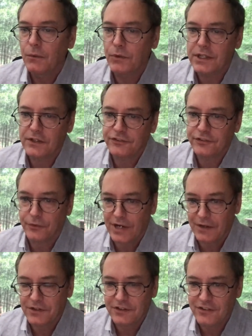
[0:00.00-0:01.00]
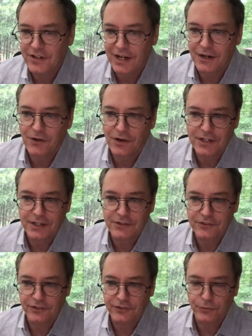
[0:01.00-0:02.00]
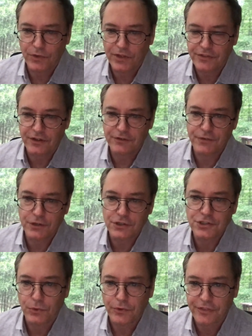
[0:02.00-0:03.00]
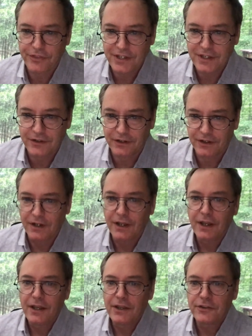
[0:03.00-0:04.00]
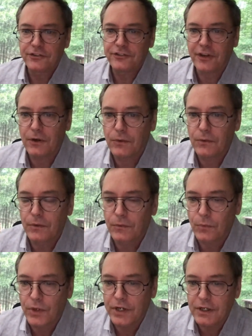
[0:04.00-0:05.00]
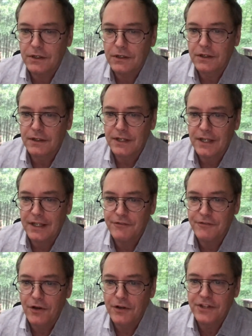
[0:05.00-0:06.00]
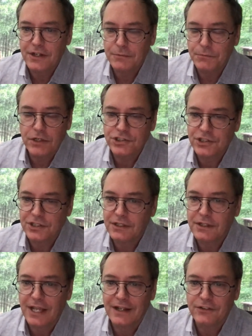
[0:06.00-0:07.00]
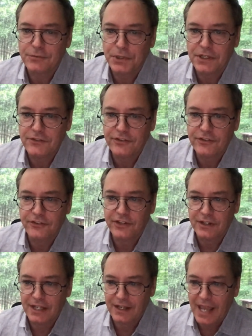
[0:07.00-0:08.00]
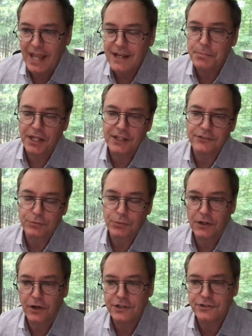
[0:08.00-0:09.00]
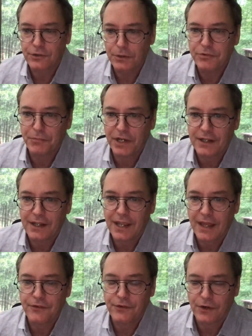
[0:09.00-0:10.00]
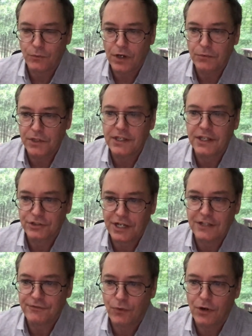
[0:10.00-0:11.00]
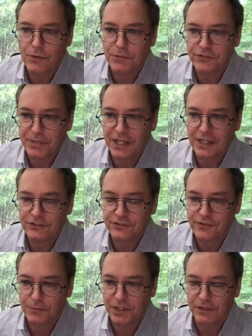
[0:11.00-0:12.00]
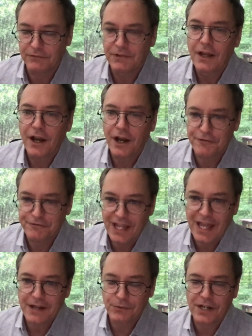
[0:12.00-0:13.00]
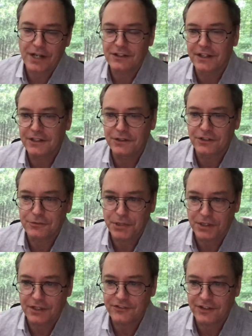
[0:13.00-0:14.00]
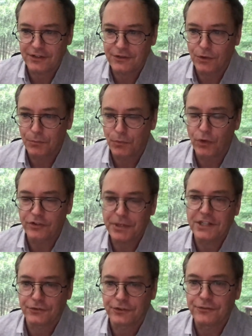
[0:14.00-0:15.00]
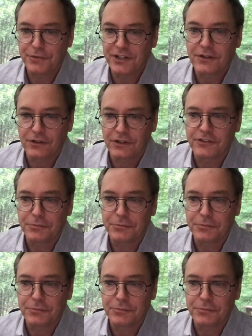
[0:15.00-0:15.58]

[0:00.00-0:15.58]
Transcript: we can surround entire audiences with a virtual theater. Hmm. So we're involved in immersion and experiences in, in any place where large groups might gather and where we can transform a space from a, a flat rectilinear experience into a more spatial spherical